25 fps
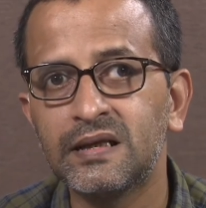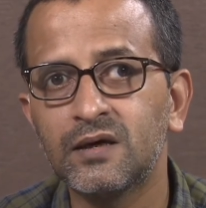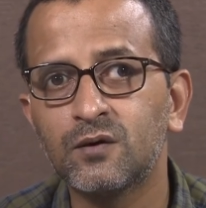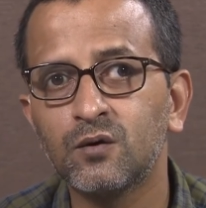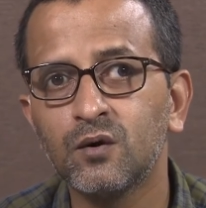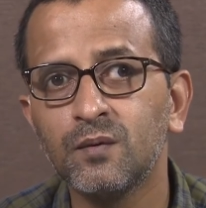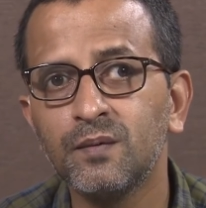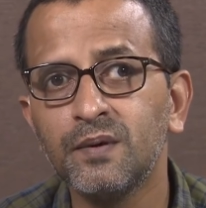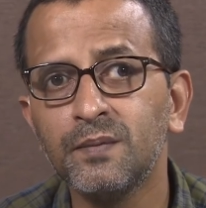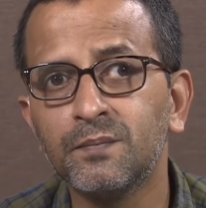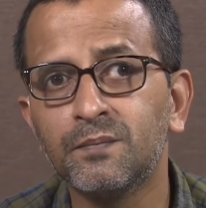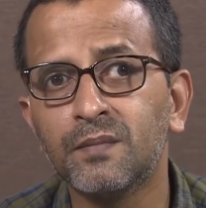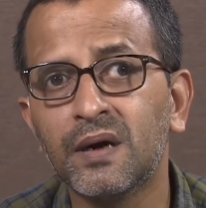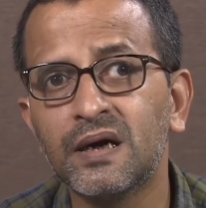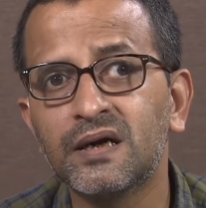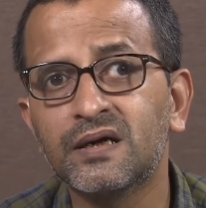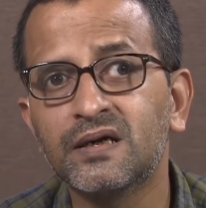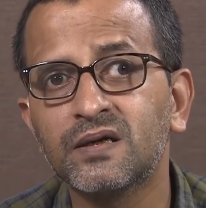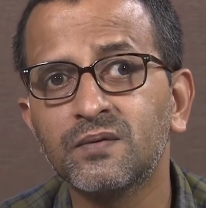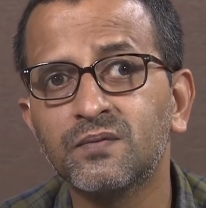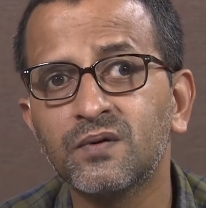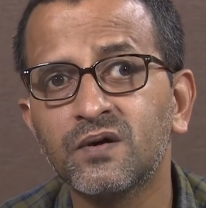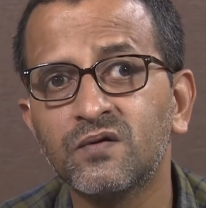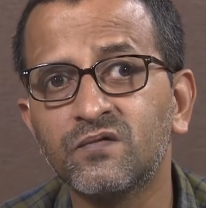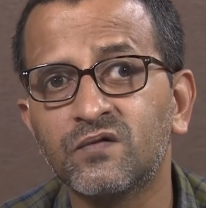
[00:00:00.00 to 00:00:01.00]
there will be
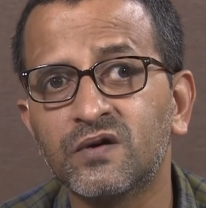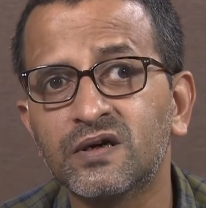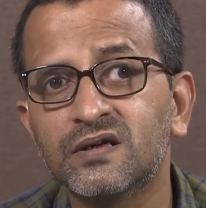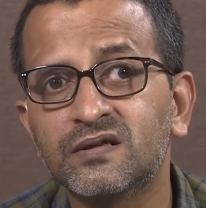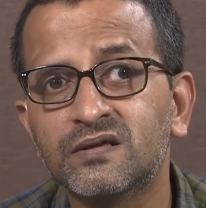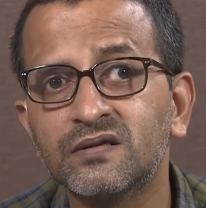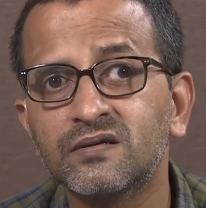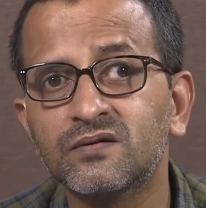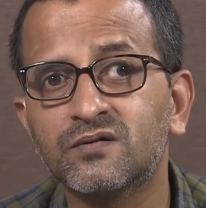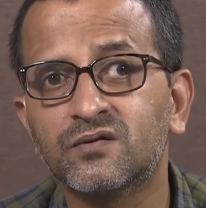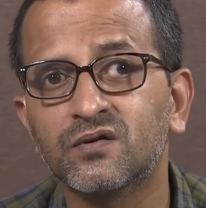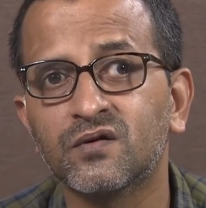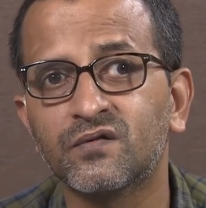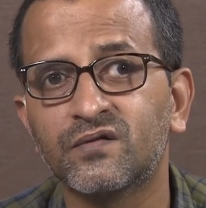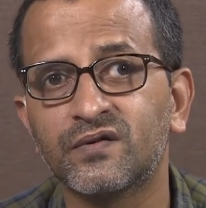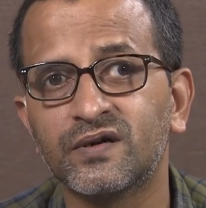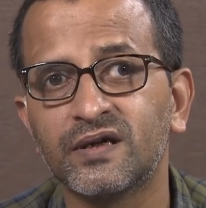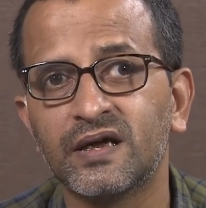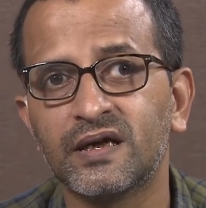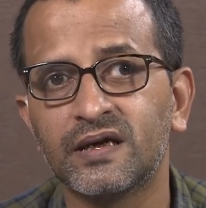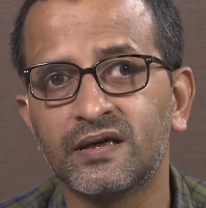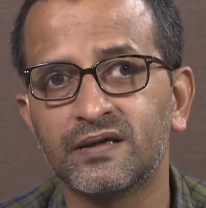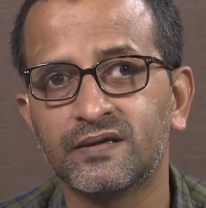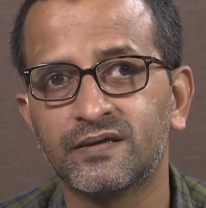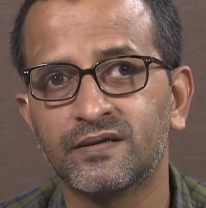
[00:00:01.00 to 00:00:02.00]
multiple versions of
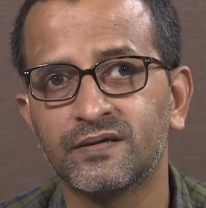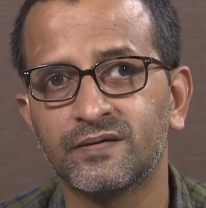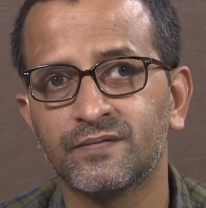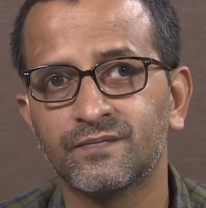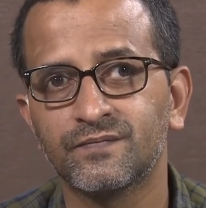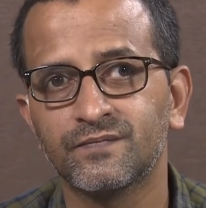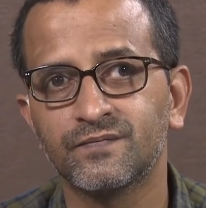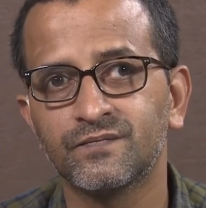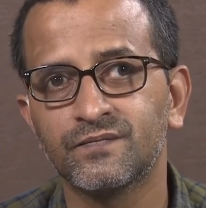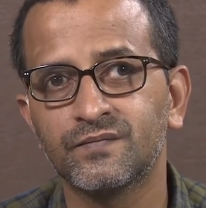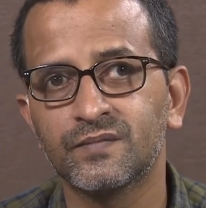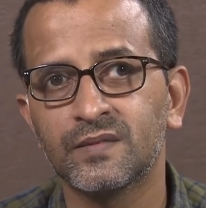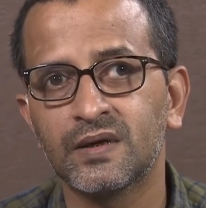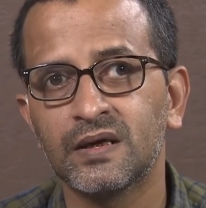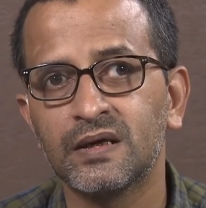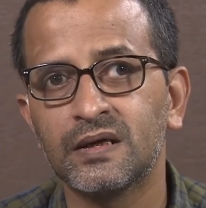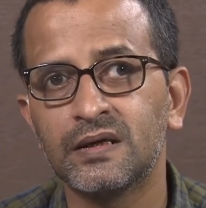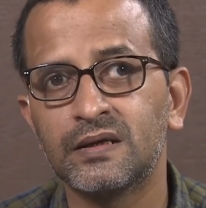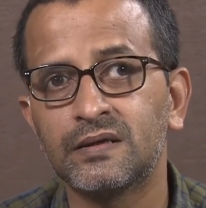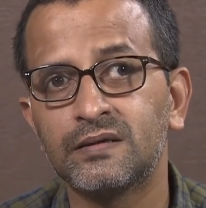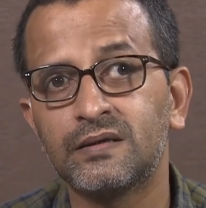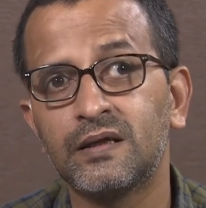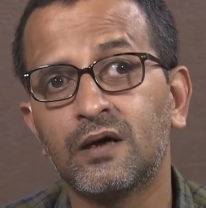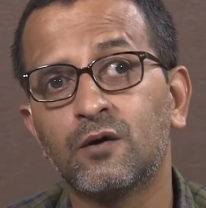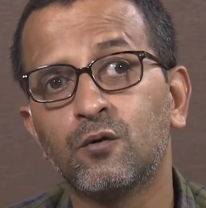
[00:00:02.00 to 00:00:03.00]
reality.
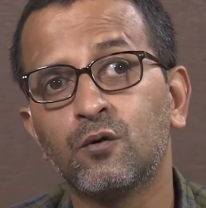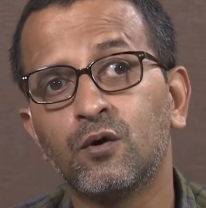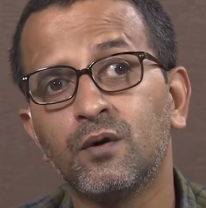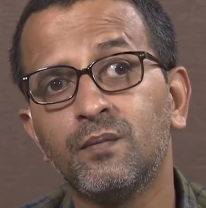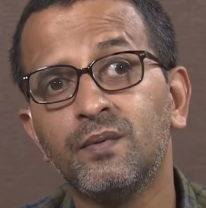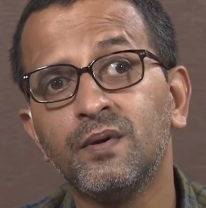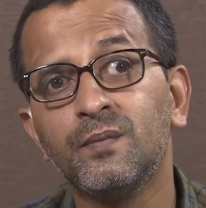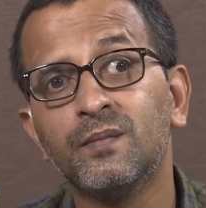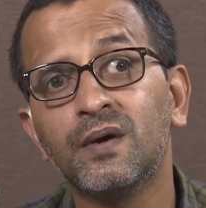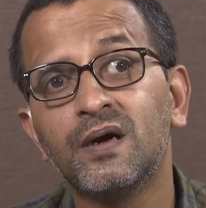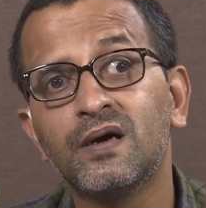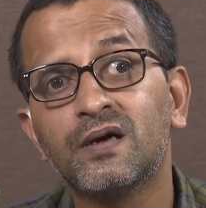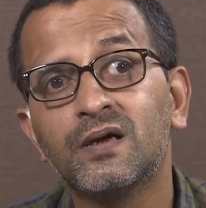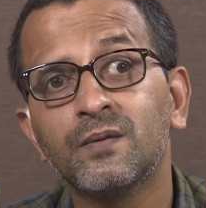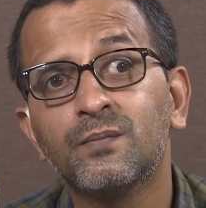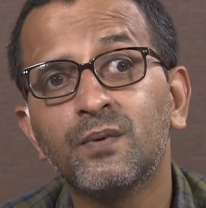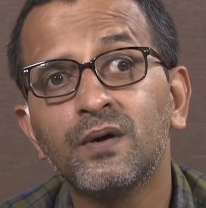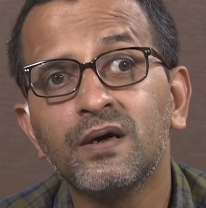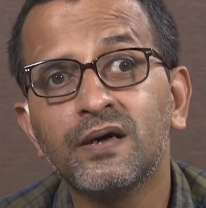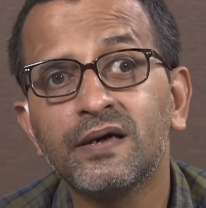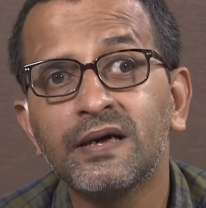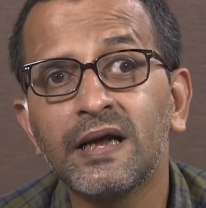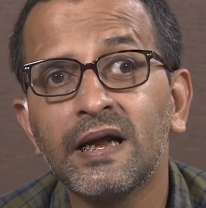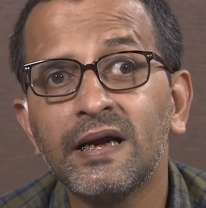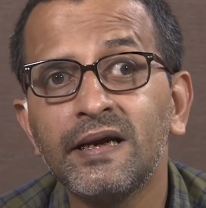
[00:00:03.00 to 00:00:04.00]
There will be
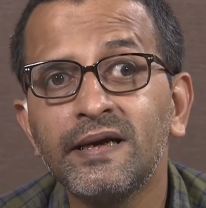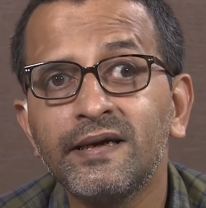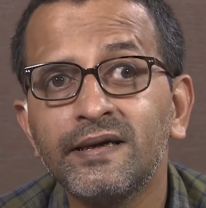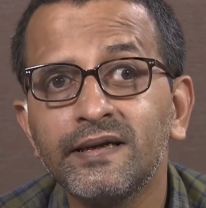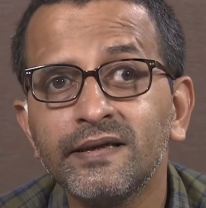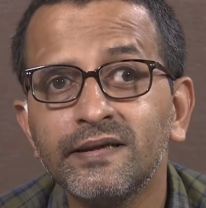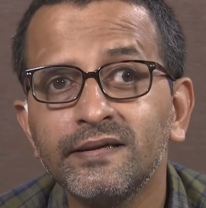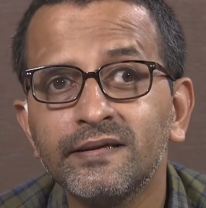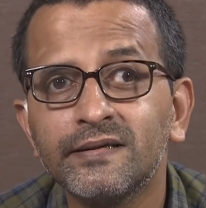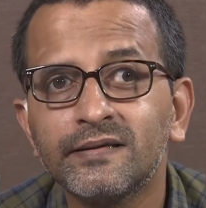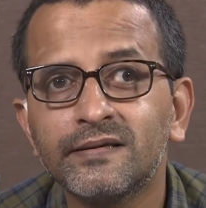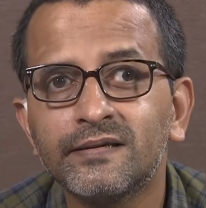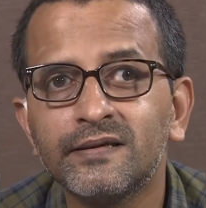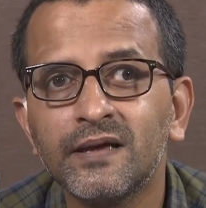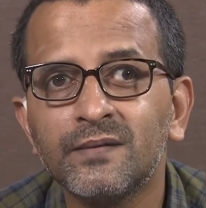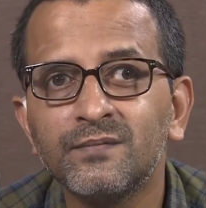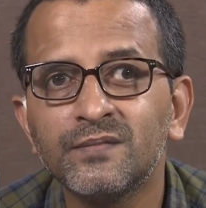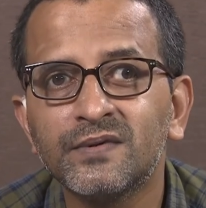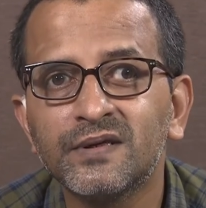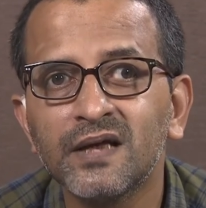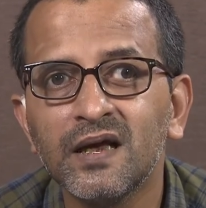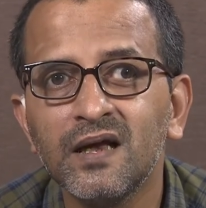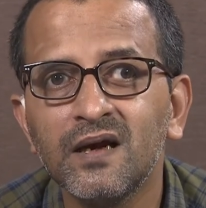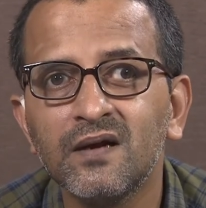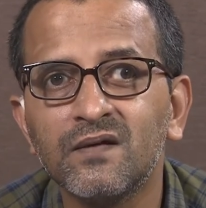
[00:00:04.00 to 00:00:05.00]
multiple realities
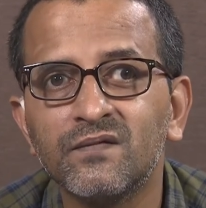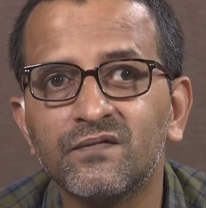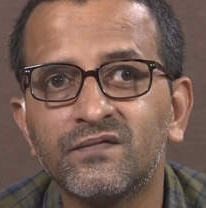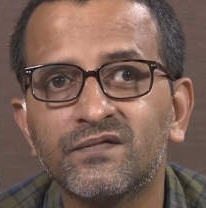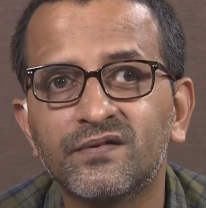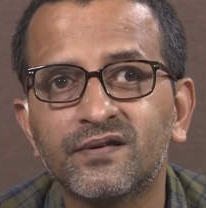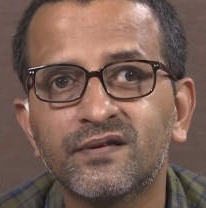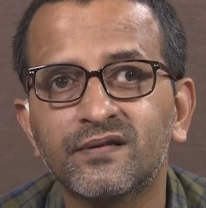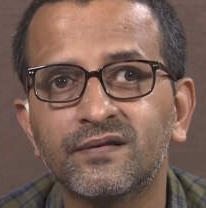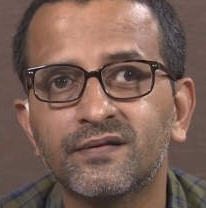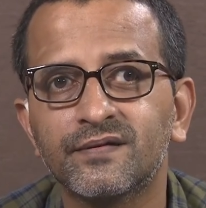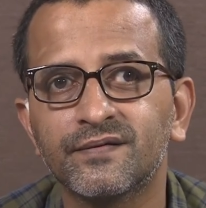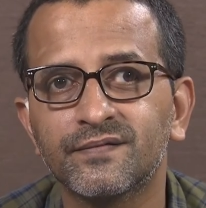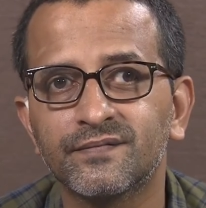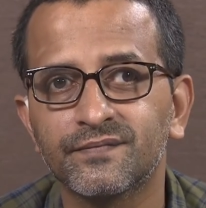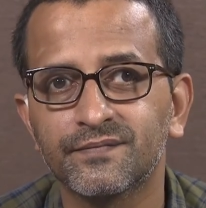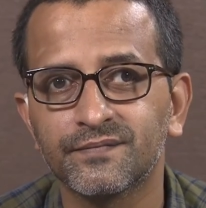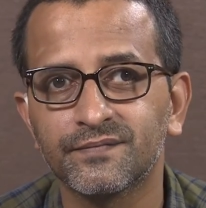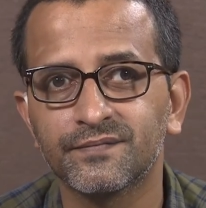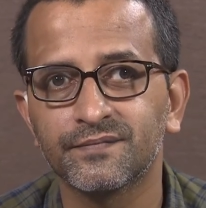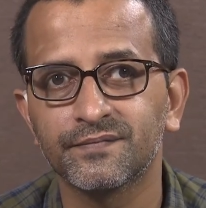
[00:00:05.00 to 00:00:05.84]
themselves.